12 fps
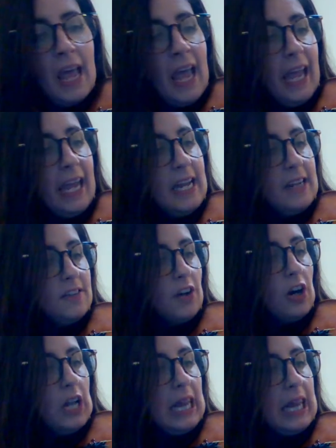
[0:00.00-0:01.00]
And
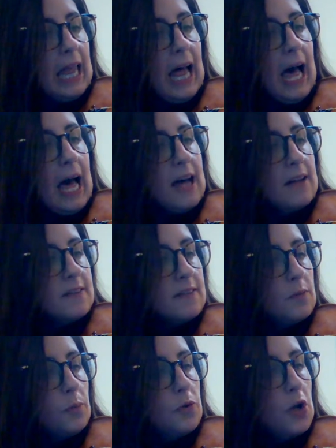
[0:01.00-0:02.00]
our last
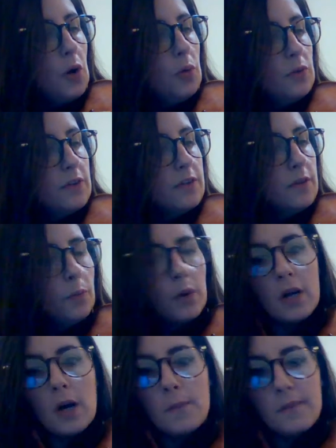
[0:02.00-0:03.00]
note, what
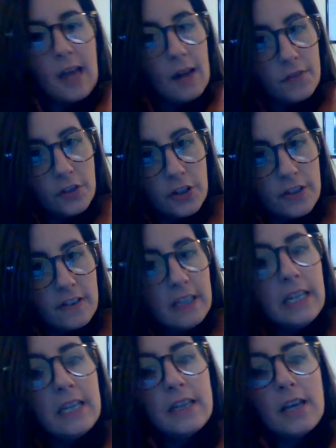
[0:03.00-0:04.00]
comes after C
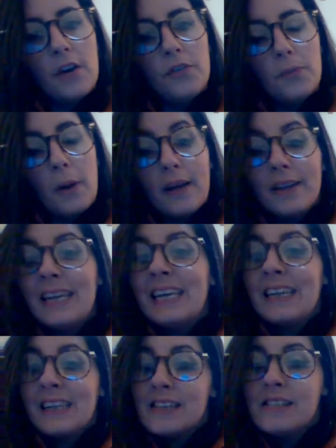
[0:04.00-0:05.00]
in the alphabet?
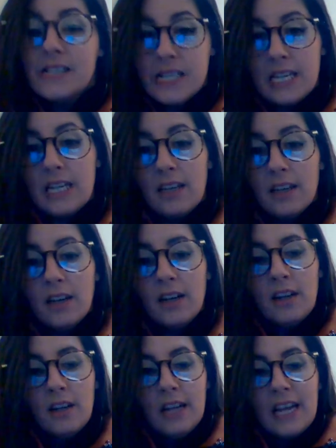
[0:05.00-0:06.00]
D,
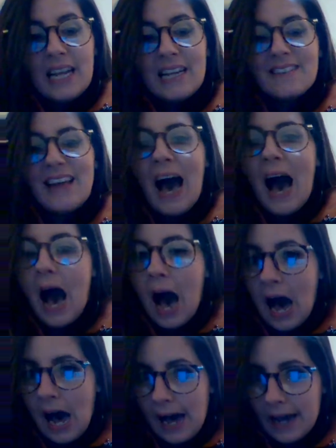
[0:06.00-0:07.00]
is
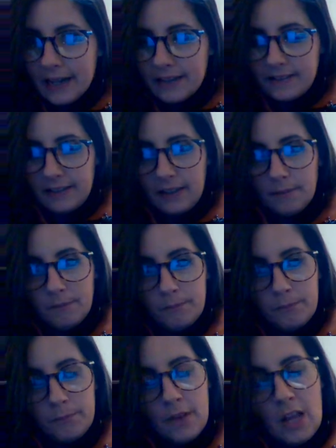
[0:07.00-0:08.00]
high D.
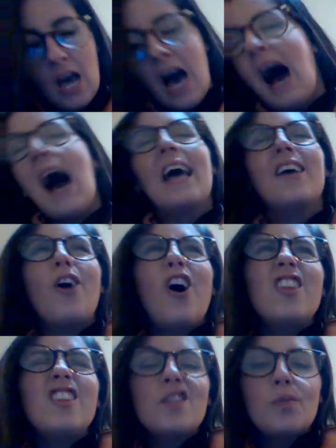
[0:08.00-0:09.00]
I call
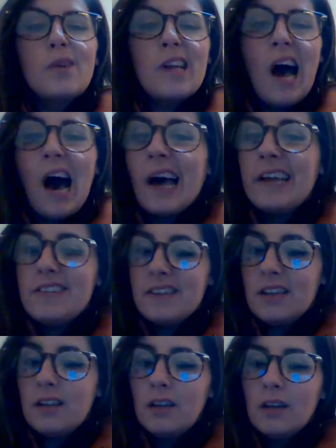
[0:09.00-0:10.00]
this one high
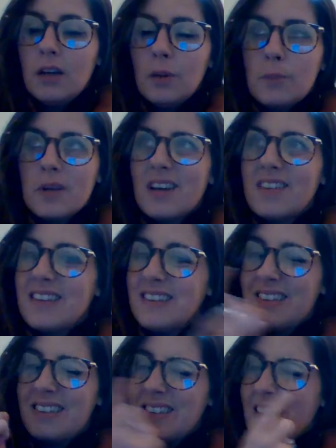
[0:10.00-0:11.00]
D because it
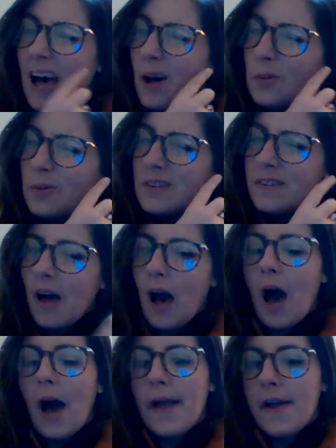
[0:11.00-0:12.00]
sounds
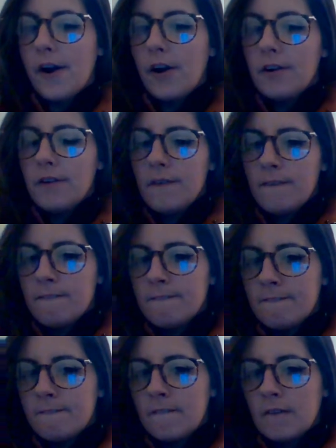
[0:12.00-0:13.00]
higher
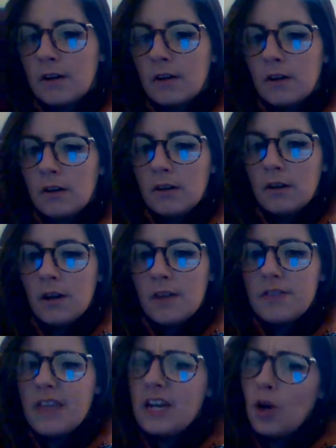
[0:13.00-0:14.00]

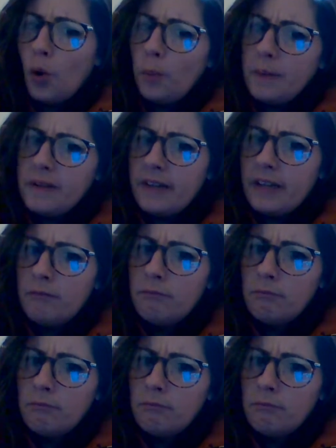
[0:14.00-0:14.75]
than open D.